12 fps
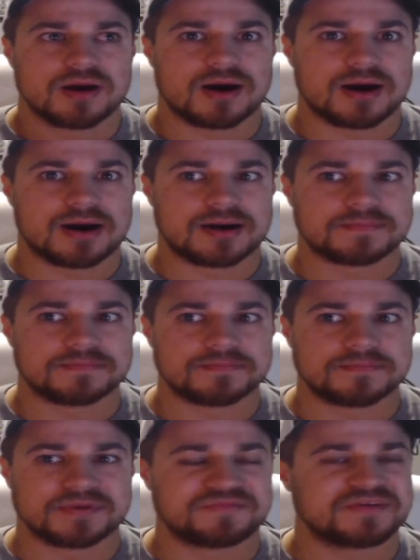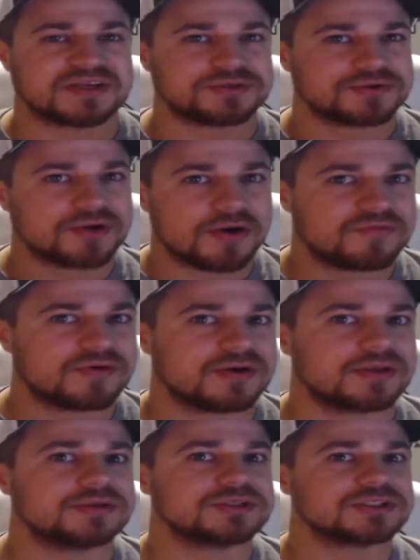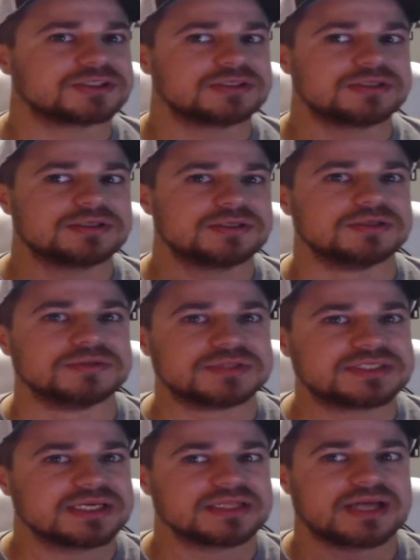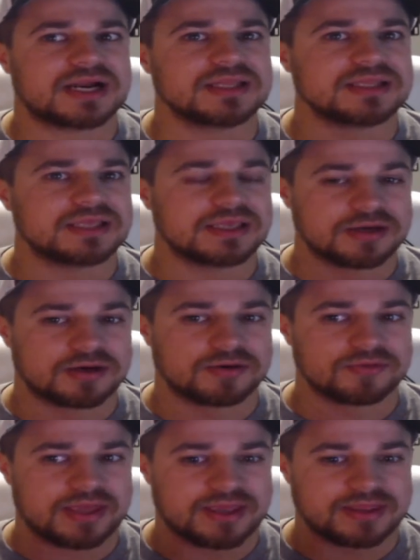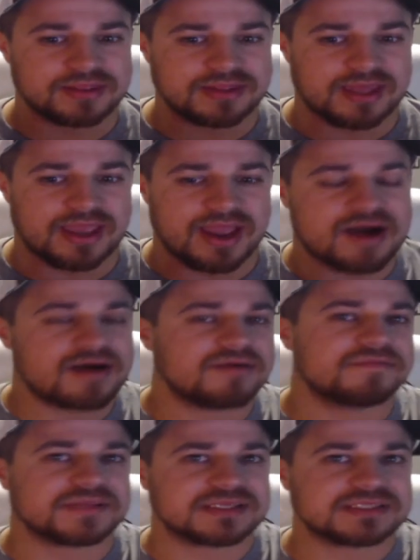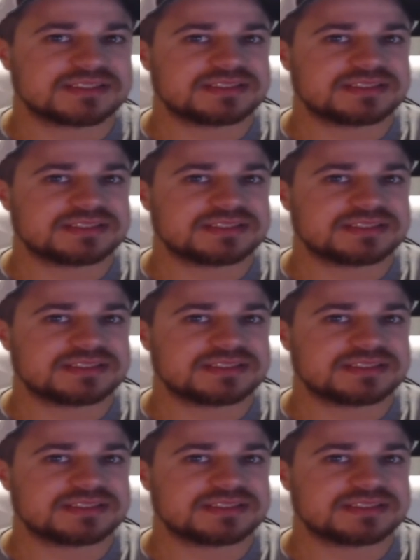um, but Victor Nova, you just you see a lot of the you know they they have the